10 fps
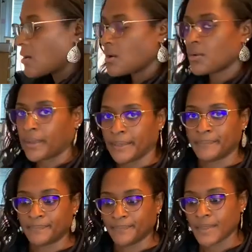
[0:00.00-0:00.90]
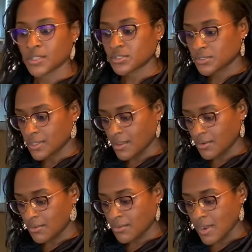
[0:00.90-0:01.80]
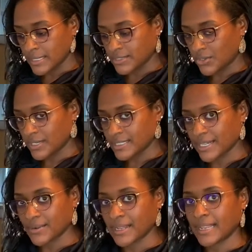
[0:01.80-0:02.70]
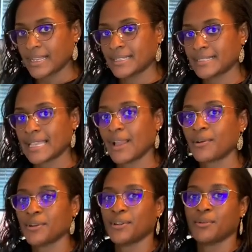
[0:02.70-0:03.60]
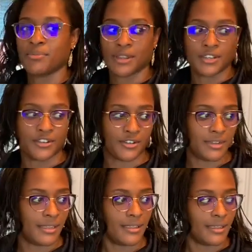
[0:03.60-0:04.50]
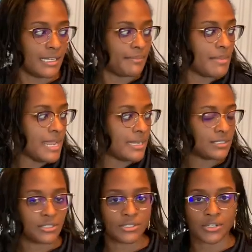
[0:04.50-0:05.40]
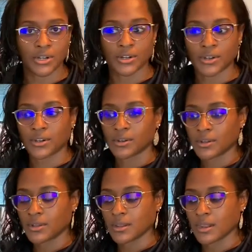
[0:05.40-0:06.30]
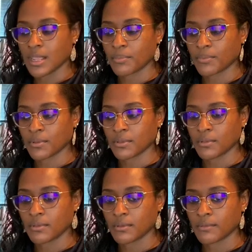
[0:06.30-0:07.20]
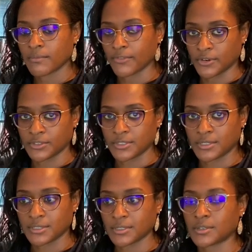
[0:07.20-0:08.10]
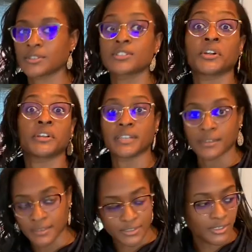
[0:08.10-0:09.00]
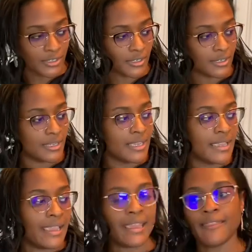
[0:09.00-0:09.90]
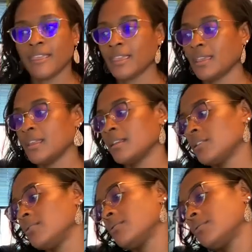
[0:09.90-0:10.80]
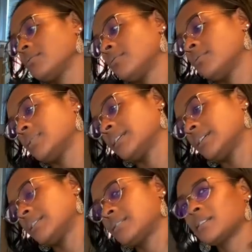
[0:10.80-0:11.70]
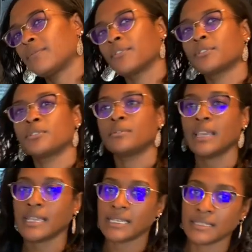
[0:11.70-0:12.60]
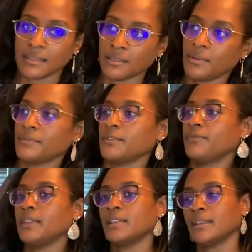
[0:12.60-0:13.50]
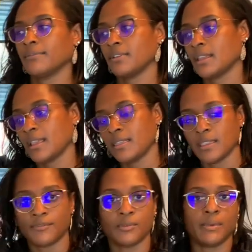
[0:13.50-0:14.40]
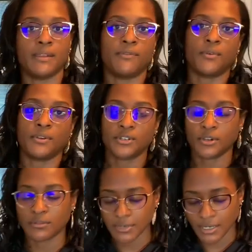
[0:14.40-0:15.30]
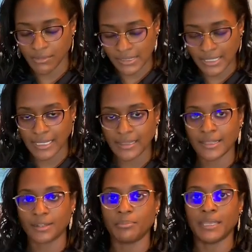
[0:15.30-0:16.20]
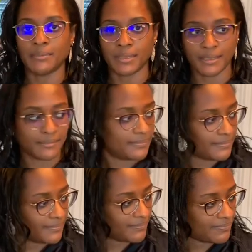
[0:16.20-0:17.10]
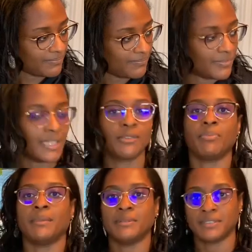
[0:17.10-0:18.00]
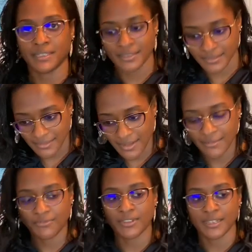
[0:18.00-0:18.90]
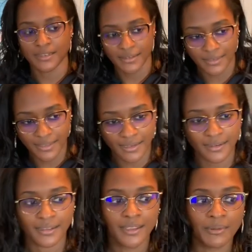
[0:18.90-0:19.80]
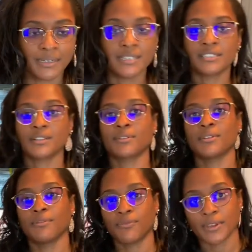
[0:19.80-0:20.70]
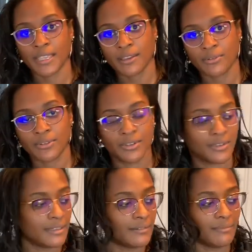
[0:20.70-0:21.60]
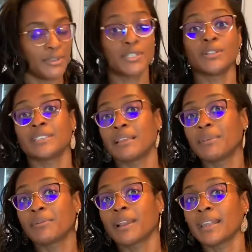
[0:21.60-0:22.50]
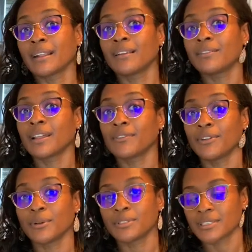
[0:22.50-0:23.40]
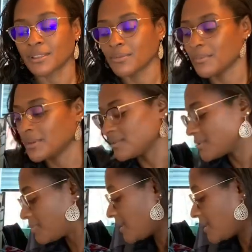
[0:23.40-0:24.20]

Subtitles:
Okay, so I started down a sourdough bread journey. I made a starter on April 1st, or started the starter, and then you like let it sit for 2 days, and then you have to feed it every day, and you have to wait for it to grow. It's like a little baby that you babysit and feed, and then when it doesn't grow, you freak out, resulting in me writing a lot of notes to the woman whose